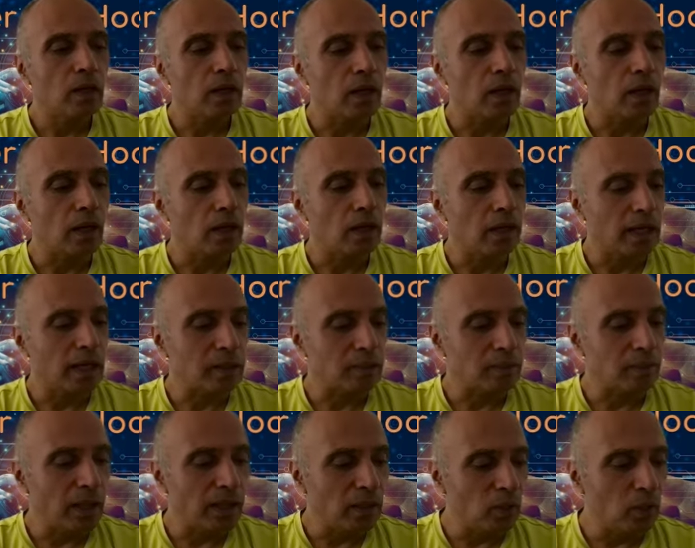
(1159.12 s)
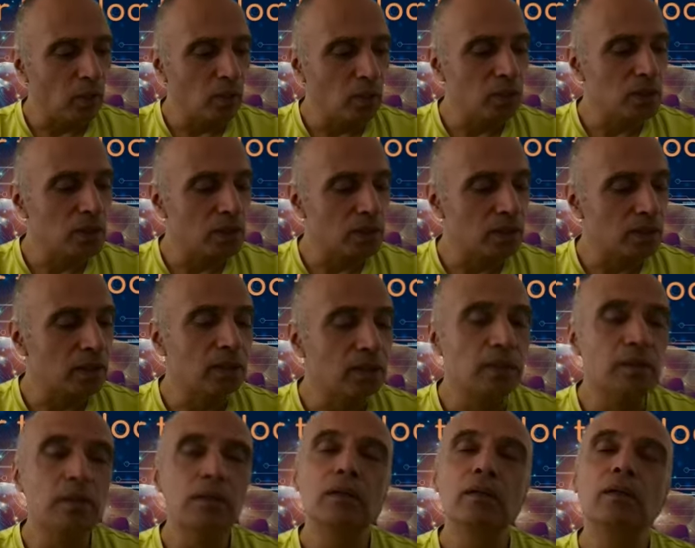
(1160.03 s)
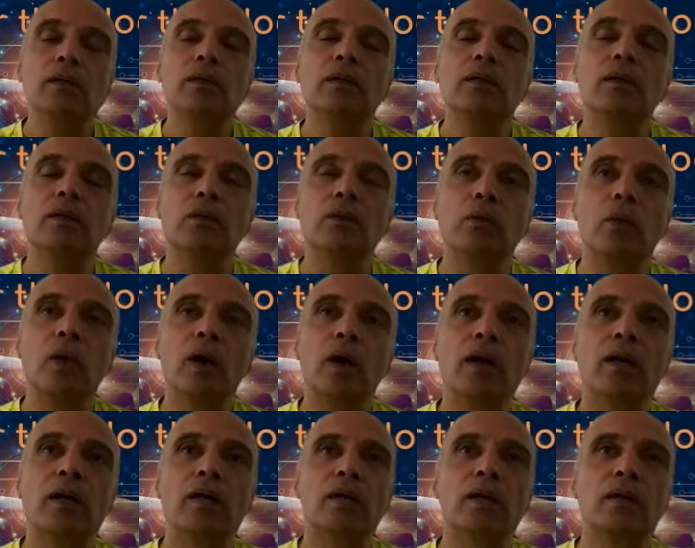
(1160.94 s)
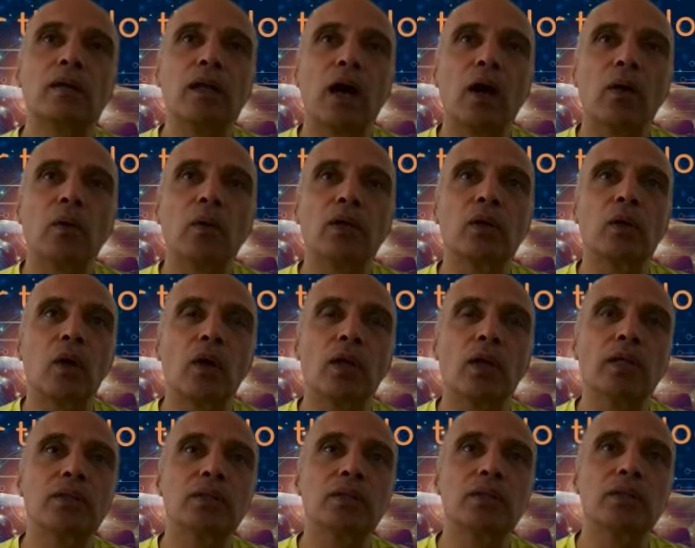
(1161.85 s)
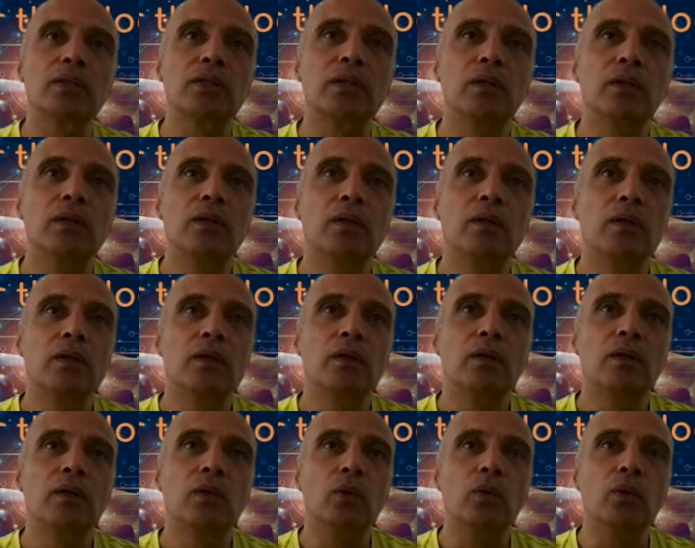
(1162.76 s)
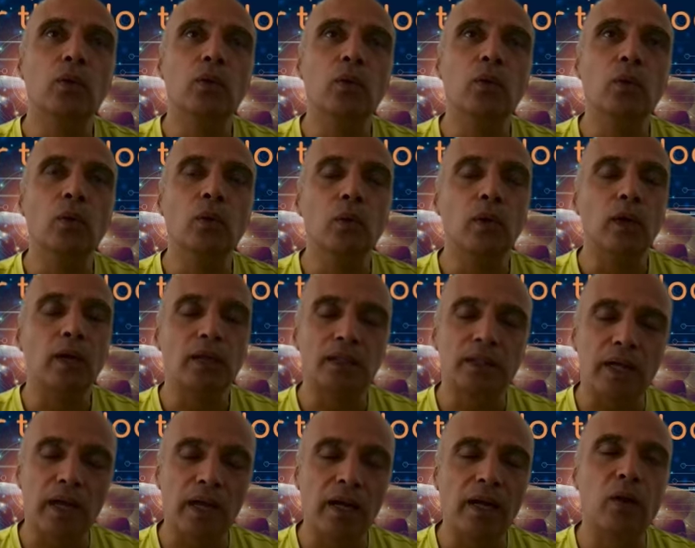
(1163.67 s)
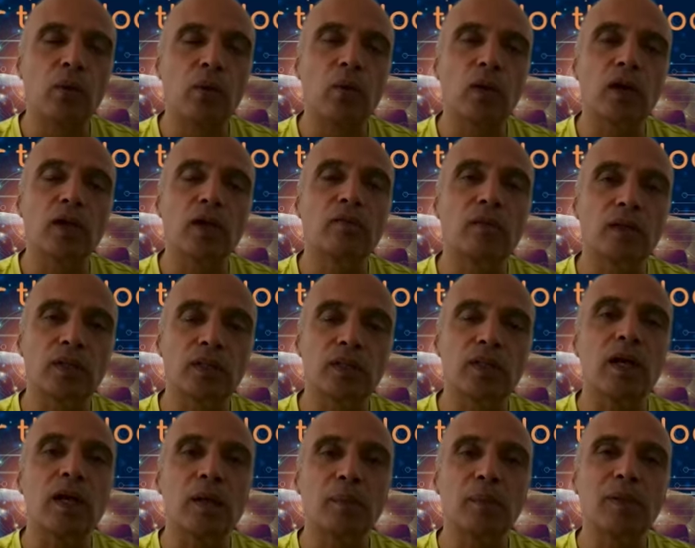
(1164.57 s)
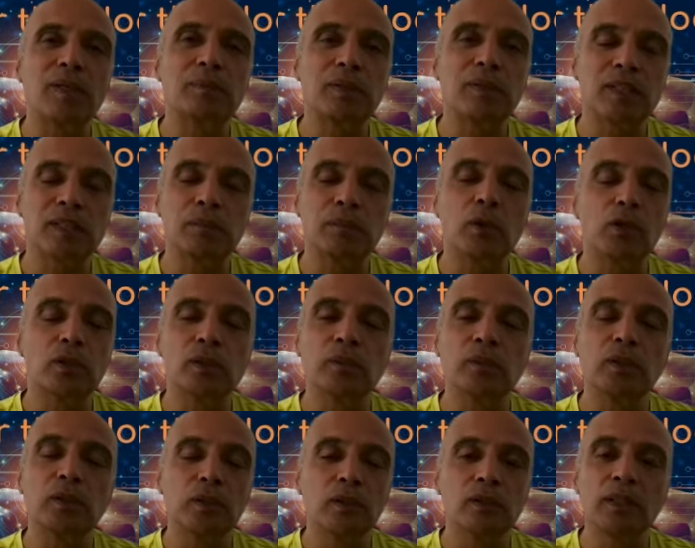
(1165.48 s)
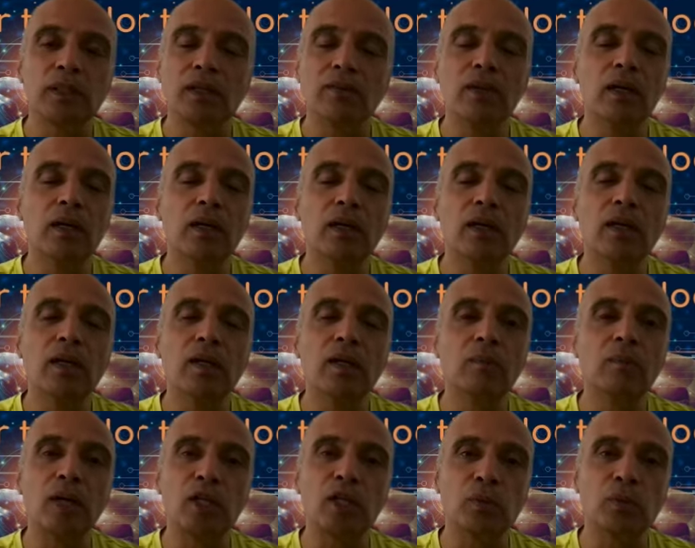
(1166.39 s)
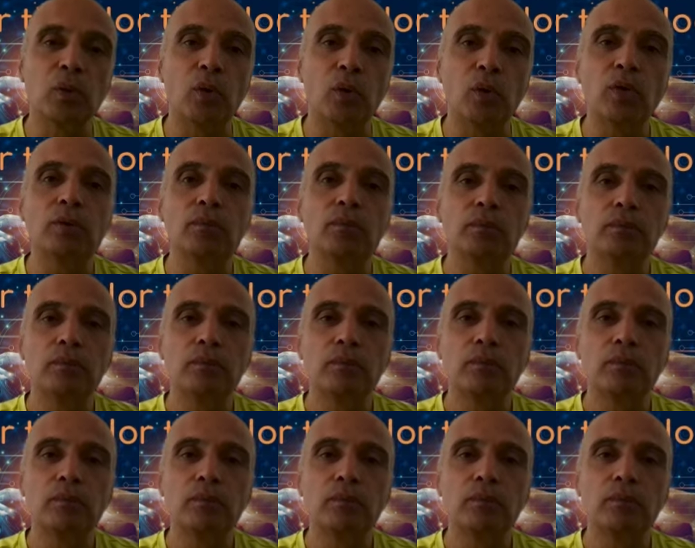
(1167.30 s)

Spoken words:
like my own children who are now in college to try and work for a startup as much as possible. They will learn much more.